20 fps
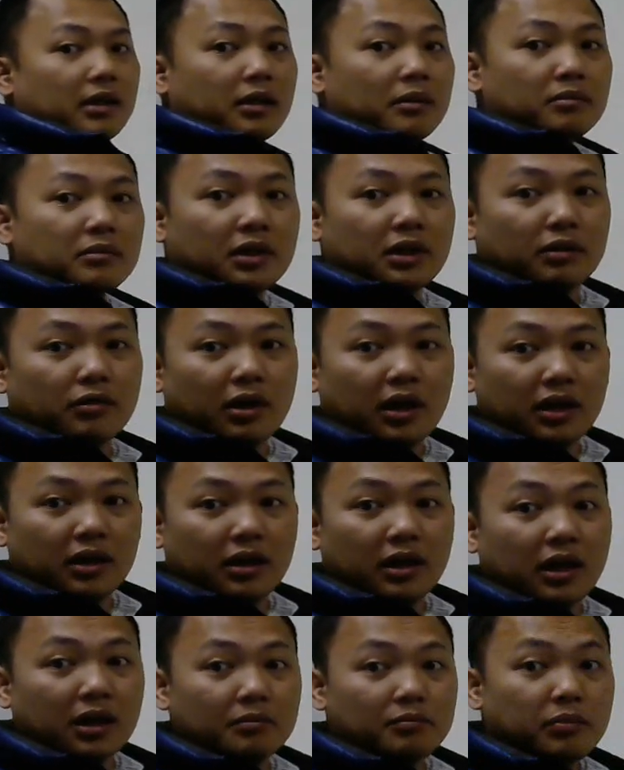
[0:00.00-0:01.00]
number, right,
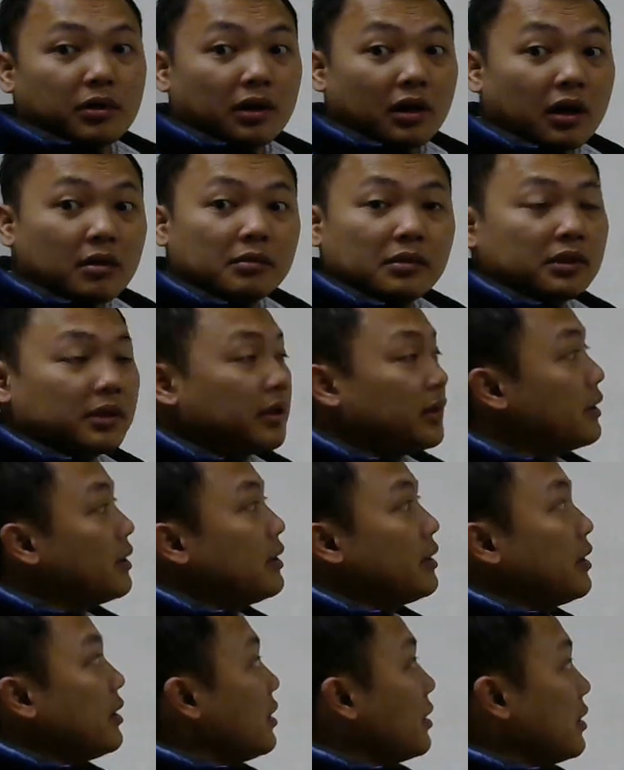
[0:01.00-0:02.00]
like parameter,
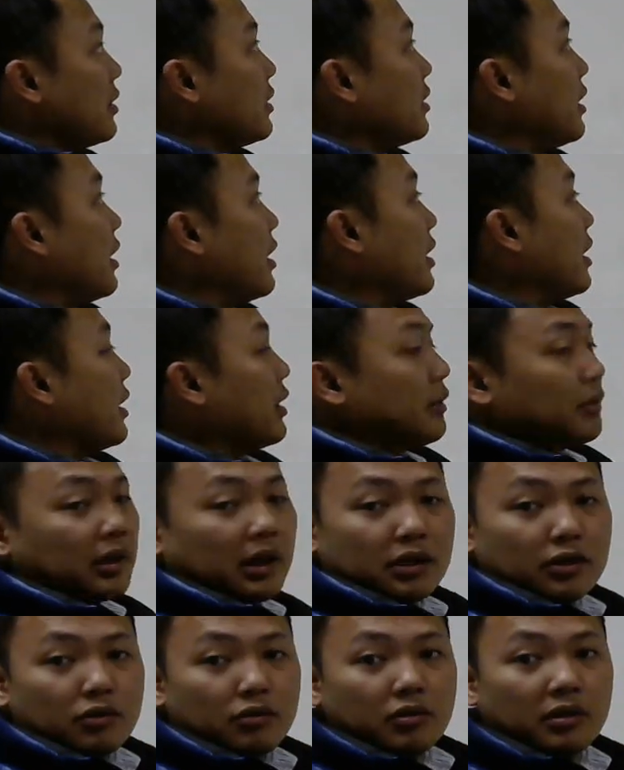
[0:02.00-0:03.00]
and you
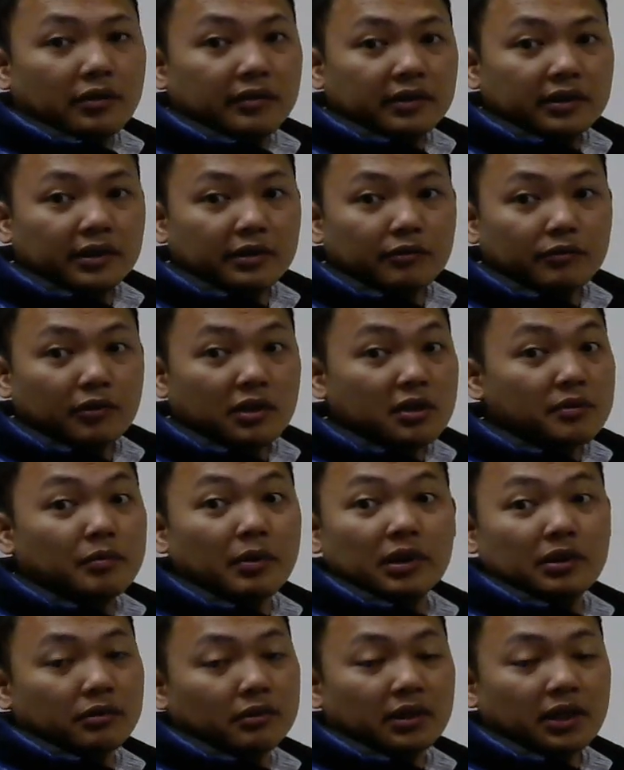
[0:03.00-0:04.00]
take derivative with
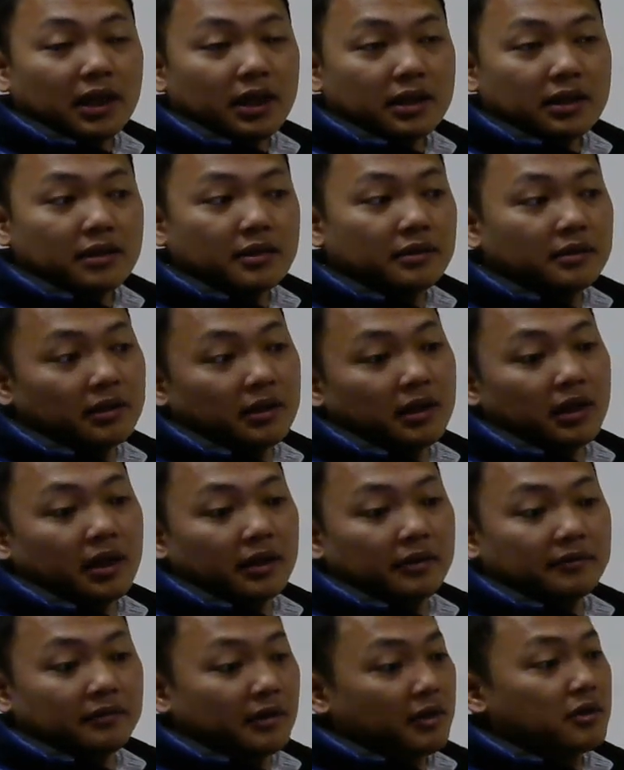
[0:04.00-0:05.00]
respect to the x,
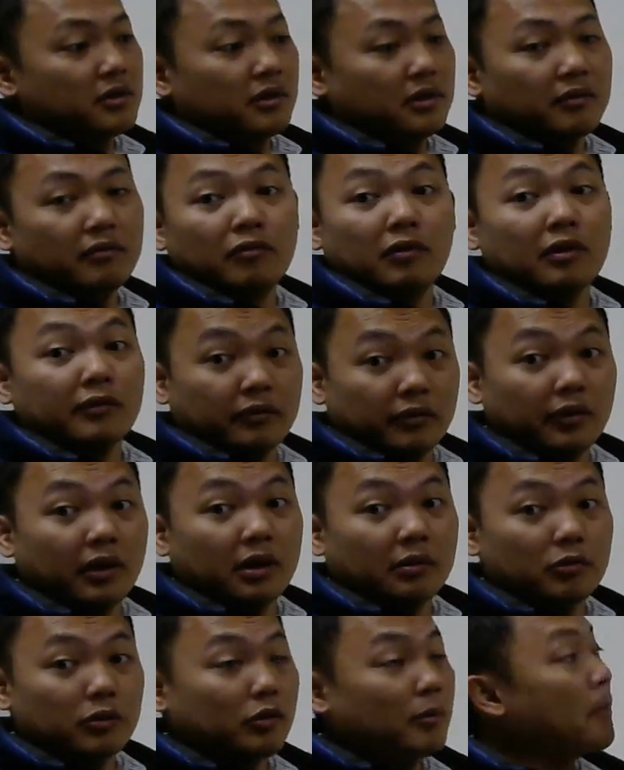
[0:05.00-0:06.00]
like function of one
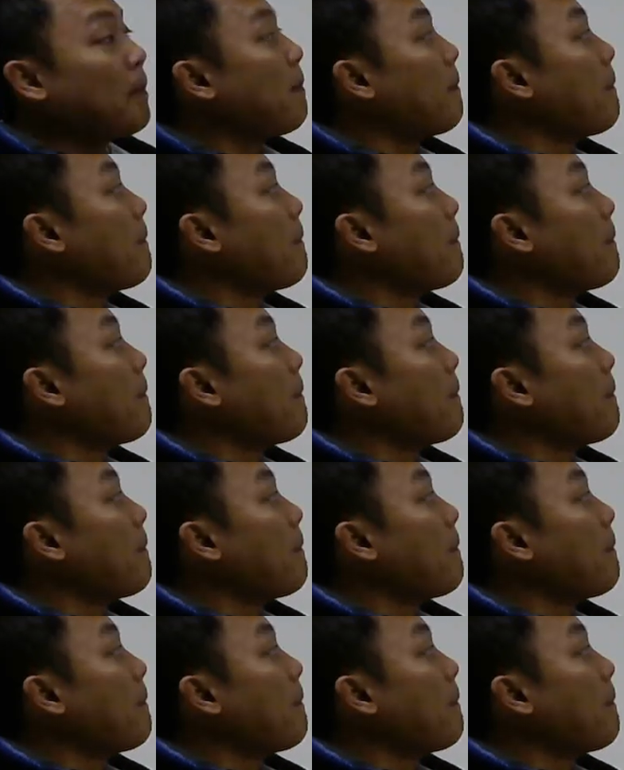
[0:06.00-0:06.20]
variable.